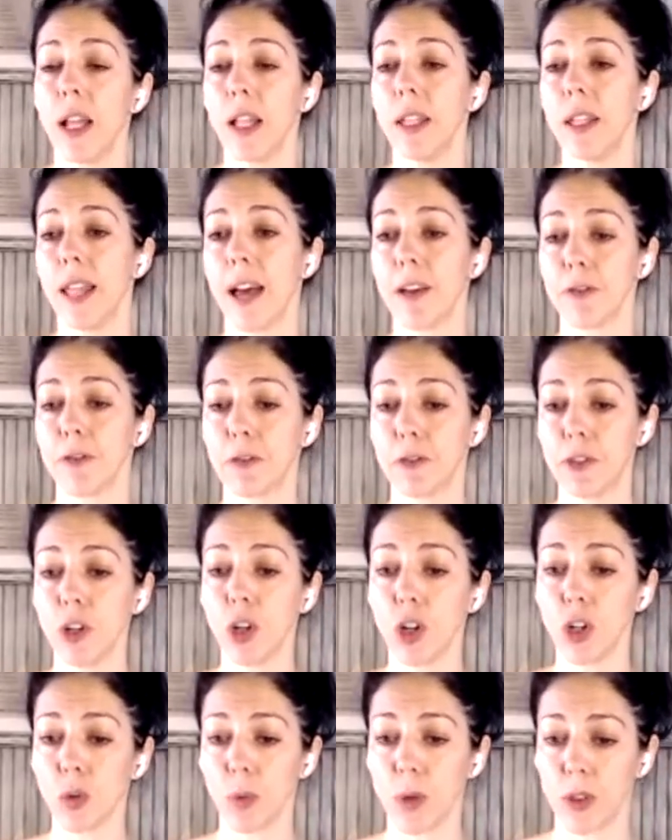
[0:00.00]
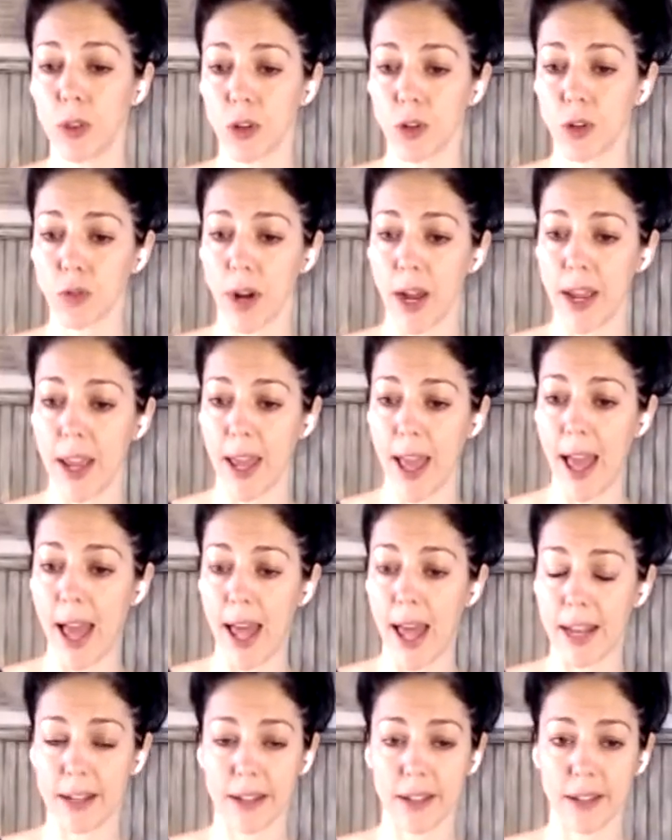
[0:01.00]
left foot with your right
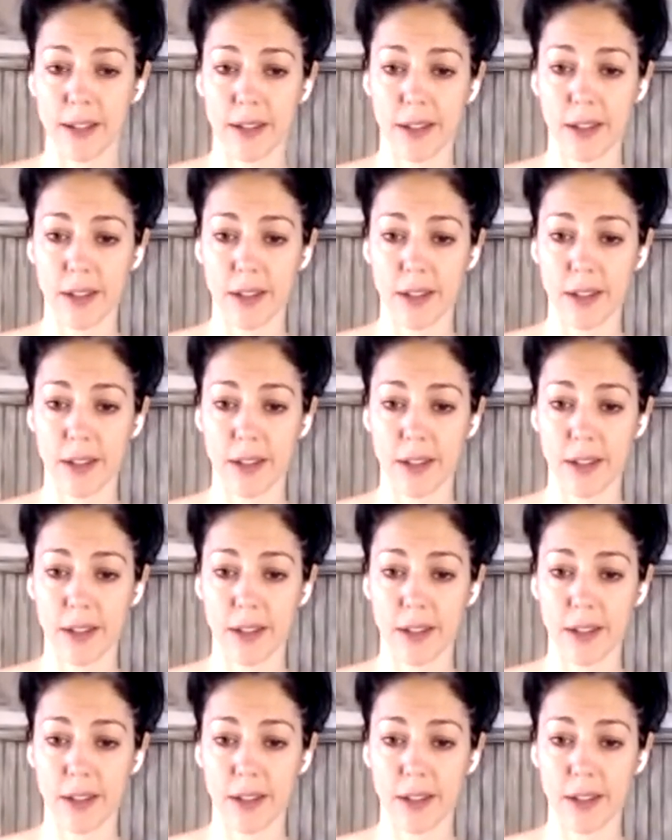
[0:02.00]
hand.